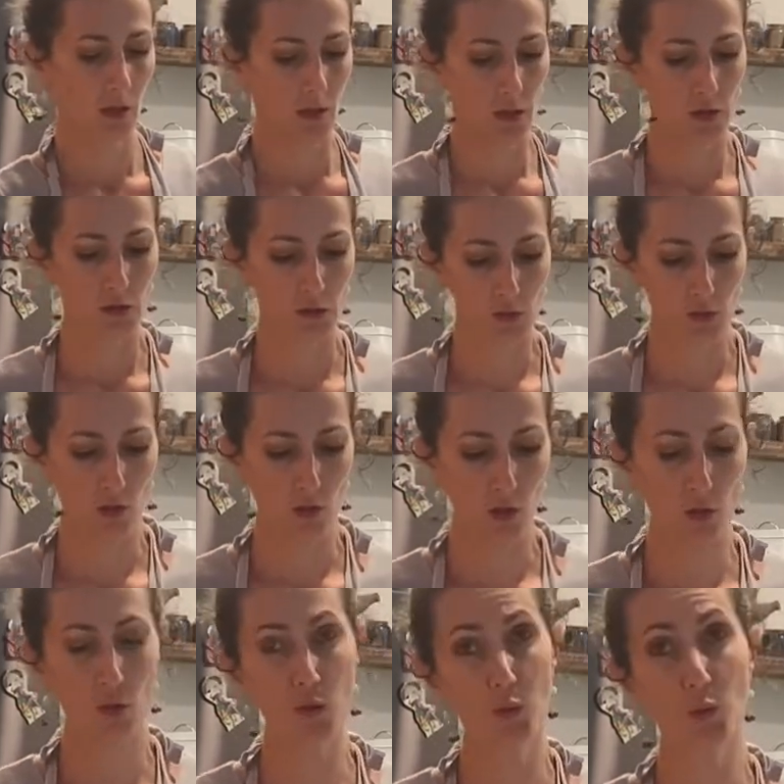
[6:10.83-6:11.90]

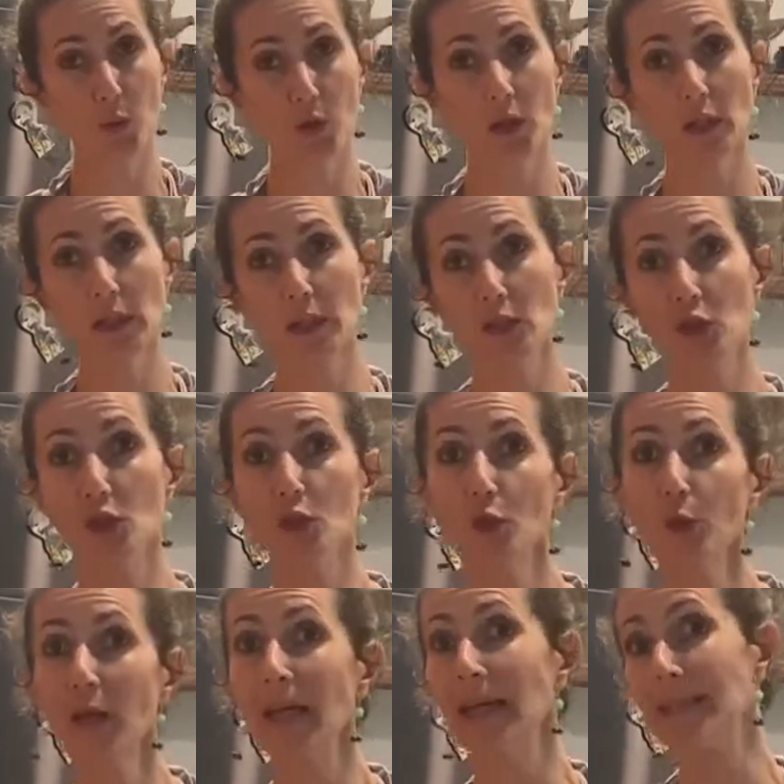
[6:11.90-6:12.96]
So we're going to do
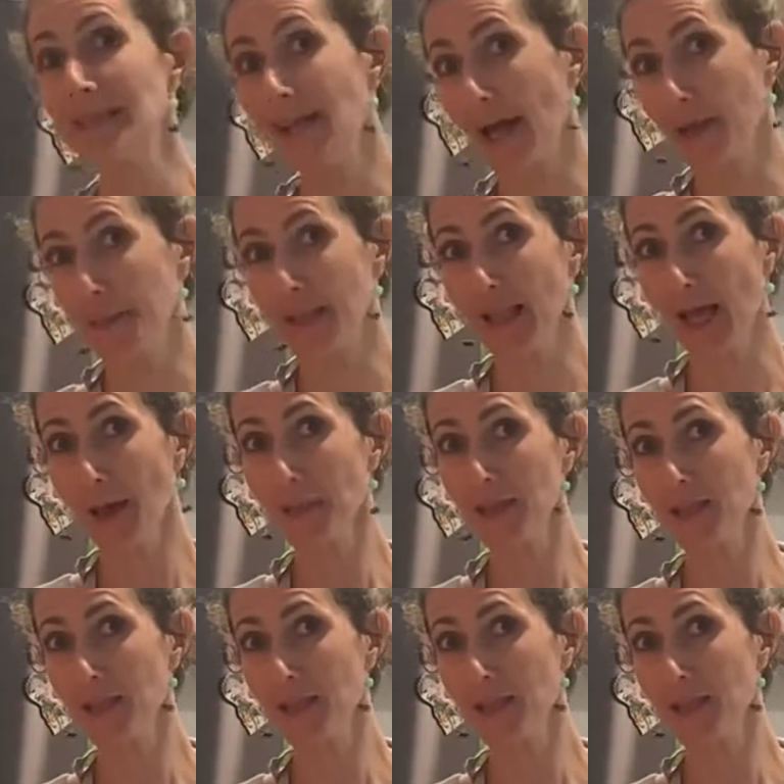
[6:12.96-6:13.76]
a time lapse